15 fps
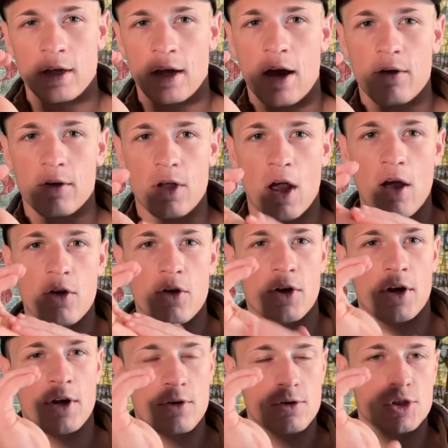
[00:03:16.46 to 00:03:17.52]
how your
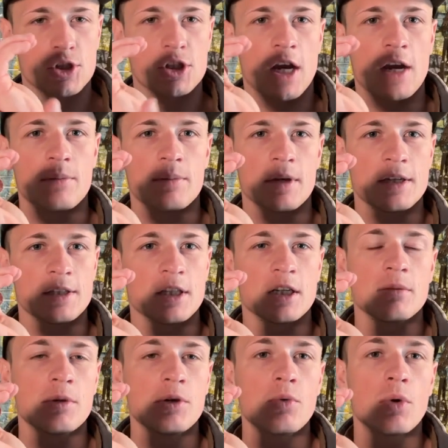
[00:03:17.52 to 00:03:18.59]
heel is shaped is going
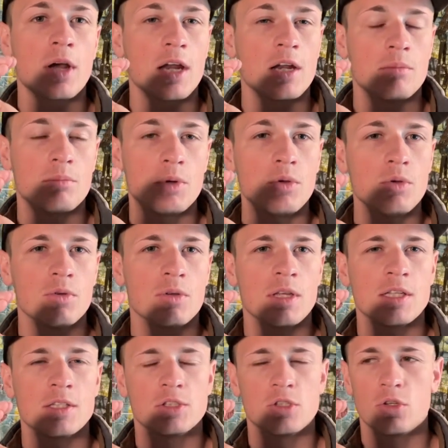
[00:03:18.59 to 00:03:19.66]
to be what kind of boot you
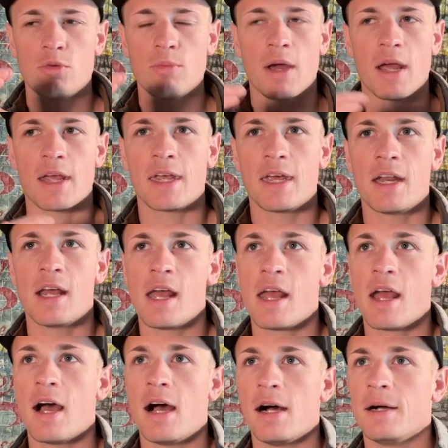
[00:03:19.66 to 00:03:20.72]
need. So you might get
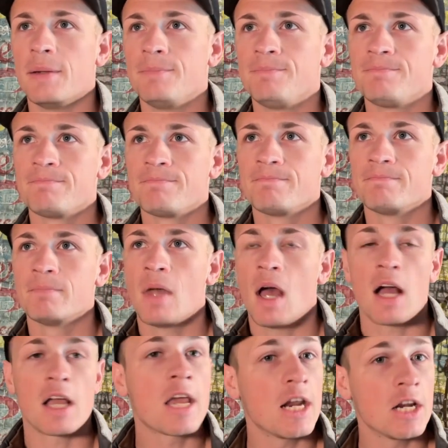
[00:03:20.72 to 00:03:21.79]
a
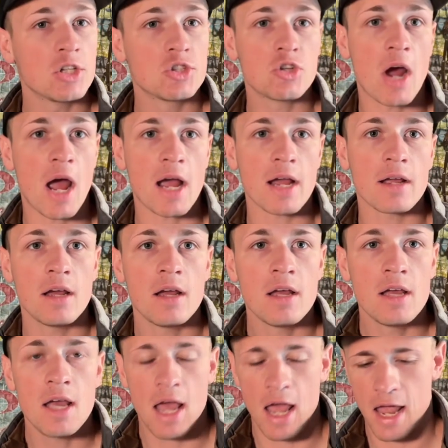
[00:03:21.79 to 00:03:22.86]
Kinatrack,
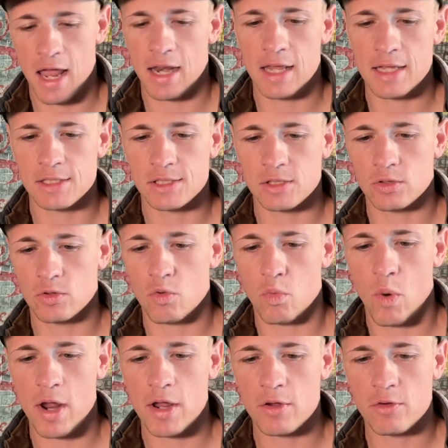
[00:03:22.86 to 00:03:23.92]
and it's the
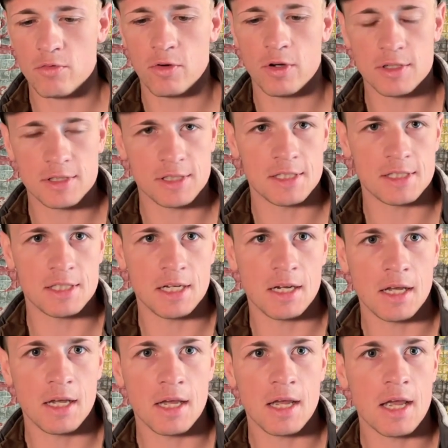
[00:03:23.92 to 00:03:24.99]
way your foot sits in
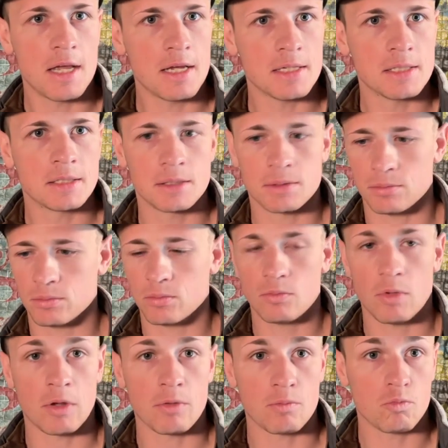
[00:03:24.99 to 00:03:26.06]
it is
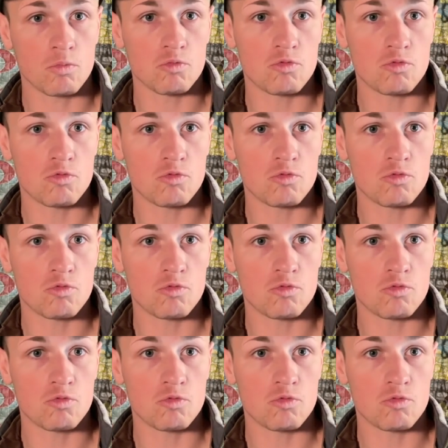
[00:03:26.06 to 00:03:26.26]
like